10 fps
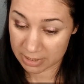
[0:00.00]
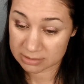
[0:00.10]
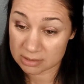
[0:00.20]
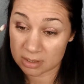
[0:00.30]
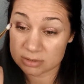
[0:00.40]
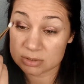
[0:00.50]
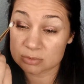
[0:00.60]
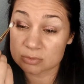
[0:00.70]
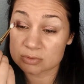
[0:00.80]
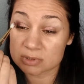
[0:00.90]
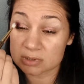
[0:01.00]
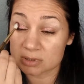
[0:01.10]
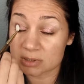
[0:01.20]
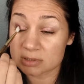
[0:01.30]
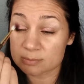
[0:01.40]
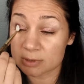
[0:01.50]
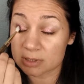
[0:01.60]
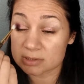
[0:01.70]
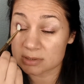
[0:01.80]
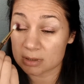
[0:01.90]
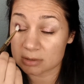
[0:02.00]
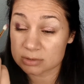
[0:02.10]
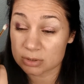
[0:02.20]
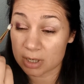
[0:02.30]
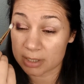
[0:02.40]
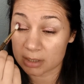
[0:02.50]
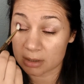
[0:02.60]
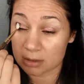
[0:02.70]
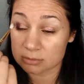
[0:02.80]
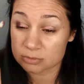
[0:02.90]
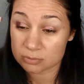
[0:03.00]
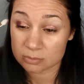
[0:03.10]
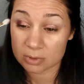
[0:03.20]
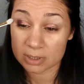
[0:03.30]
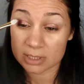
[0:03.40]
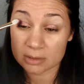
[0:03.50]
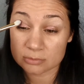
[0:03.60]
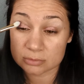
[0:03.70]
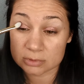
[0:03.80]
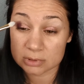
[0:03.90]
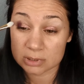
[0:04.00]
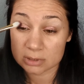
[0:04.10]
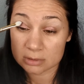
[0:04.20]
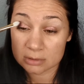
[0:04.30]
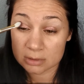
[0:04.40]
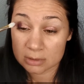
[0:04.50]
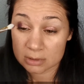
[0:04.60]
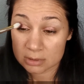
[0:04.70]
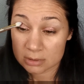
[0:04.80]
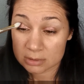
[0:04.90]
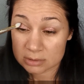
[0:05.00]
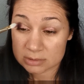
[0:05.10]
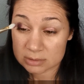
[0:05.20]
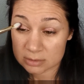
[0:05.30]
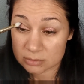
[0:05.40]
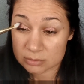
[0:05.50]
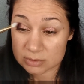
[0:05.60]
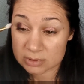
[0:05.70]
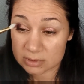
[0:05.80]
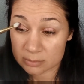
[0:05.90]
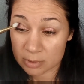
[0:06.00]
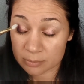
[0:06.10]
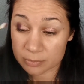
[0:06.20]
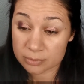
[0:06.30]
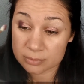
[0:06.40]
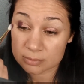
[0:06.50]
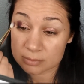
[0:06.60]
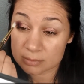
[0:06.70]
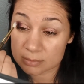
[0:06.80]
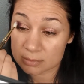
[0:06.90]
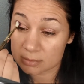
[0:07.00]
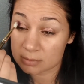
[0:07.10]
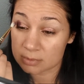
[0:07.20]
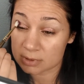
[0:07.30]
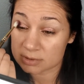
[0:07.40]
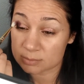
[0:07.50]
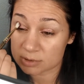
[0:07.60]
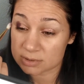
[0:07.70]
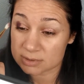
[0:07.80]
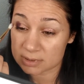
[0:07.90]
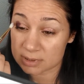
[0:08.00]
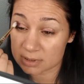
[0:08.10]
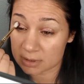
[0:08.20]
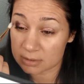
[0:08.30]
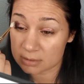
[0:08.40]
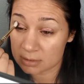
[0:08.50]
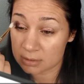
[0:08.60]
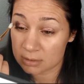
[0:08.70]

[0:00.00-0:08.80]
Matte eyeshadows in these palettes are drying out, so I have to really start using them up as much as I can.